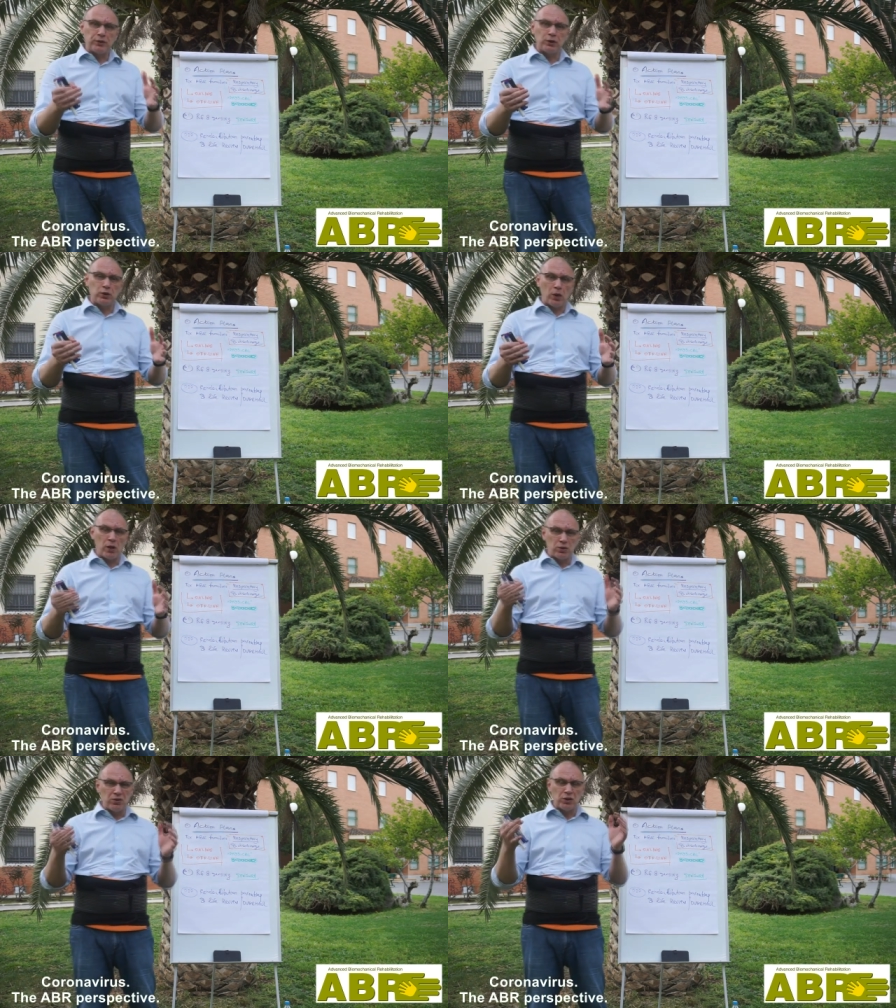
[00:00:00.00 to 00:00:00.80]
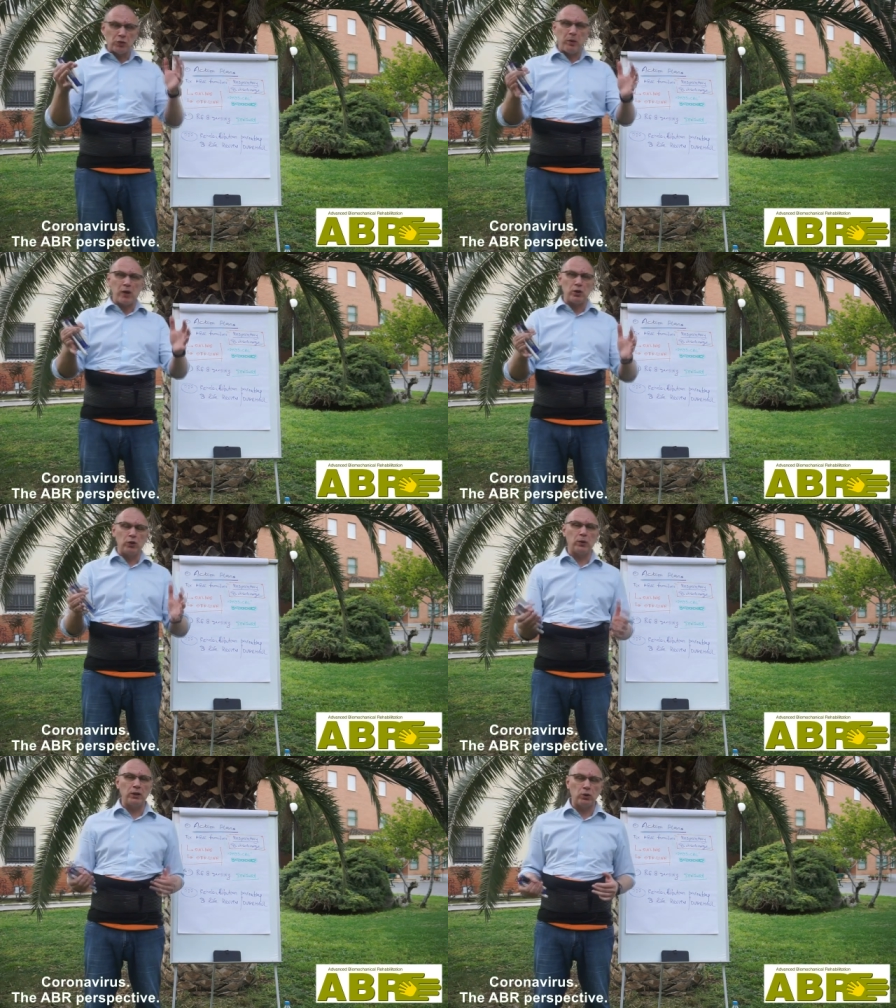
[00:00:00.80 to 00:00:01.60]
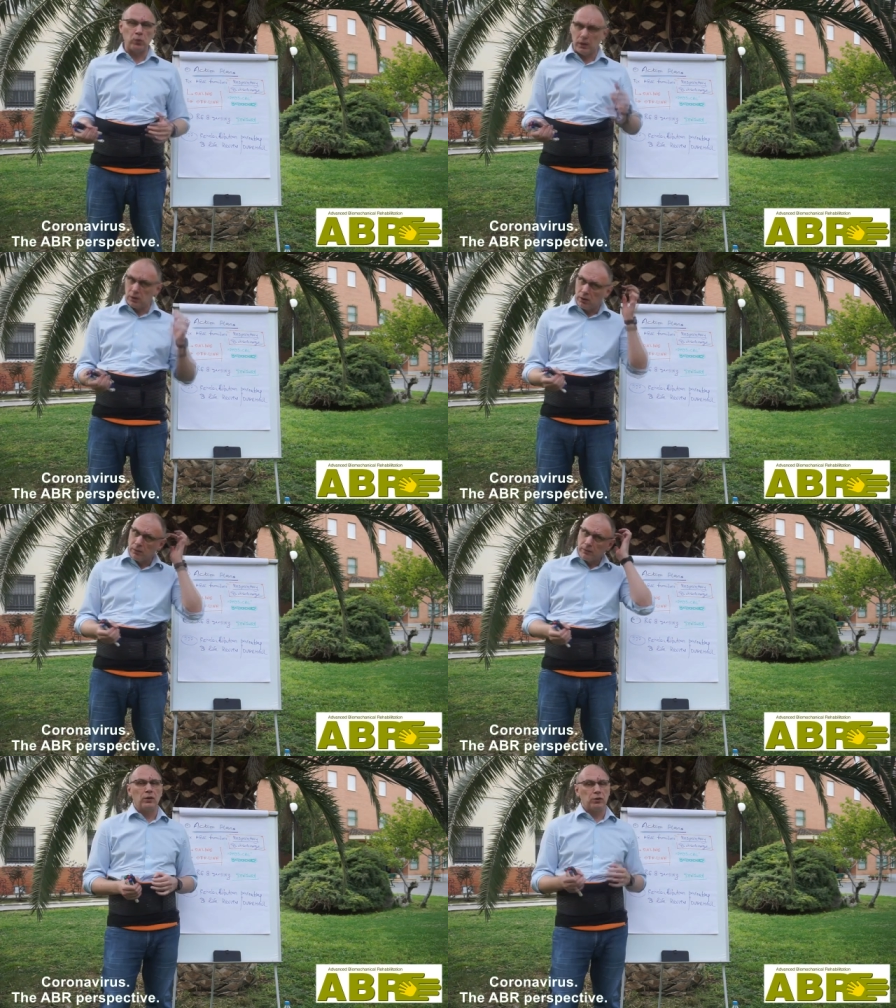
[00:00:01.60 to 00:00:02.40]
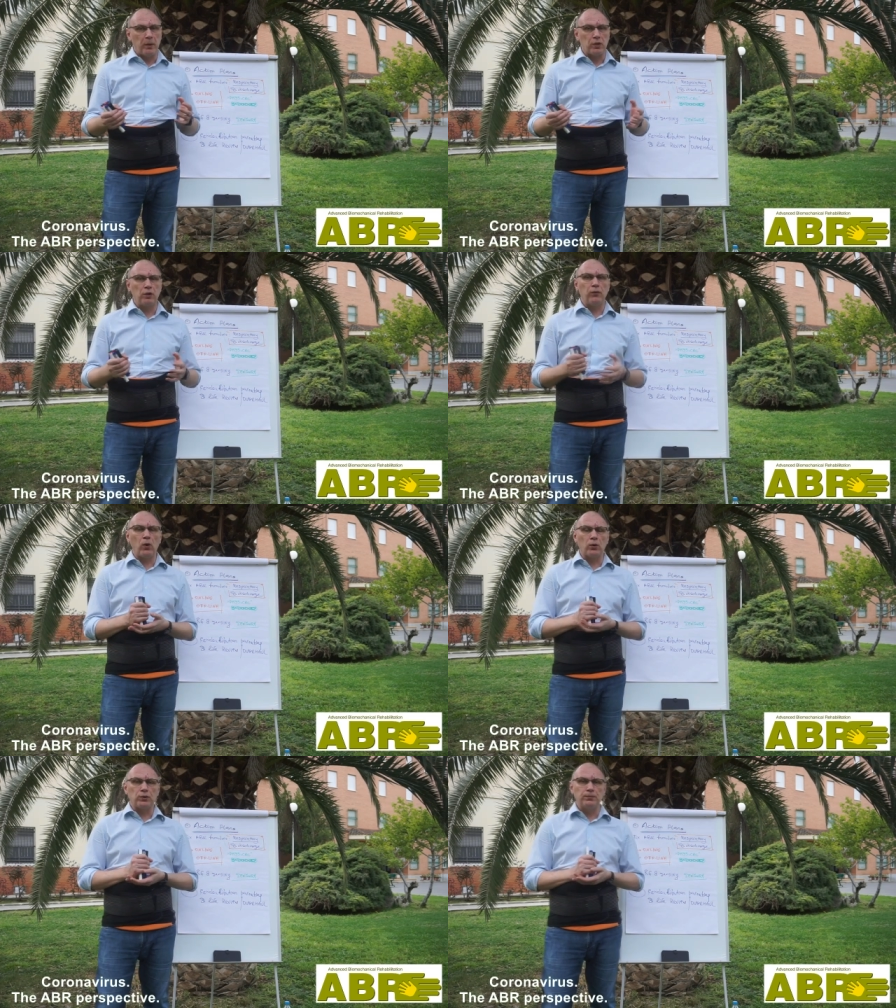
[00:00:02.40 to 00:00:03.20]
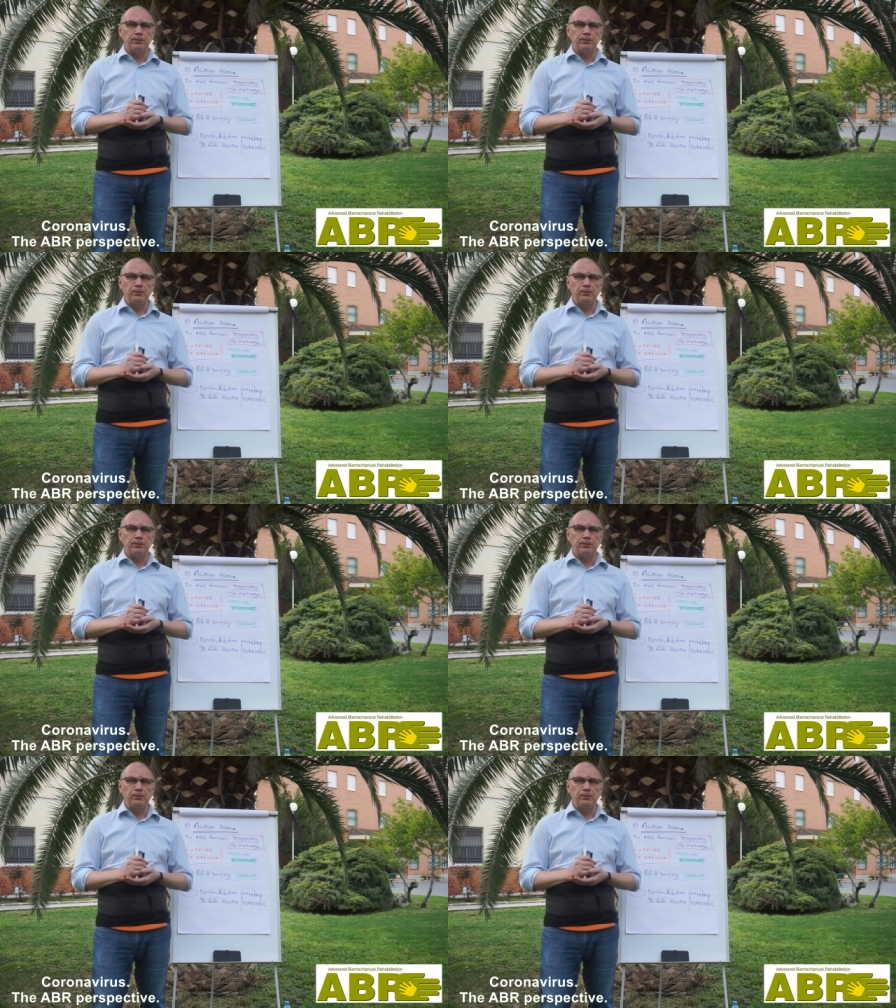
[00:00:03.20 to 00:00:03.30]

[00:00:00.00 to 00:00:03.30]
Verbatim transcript: situation, special twenty twenty, special focus.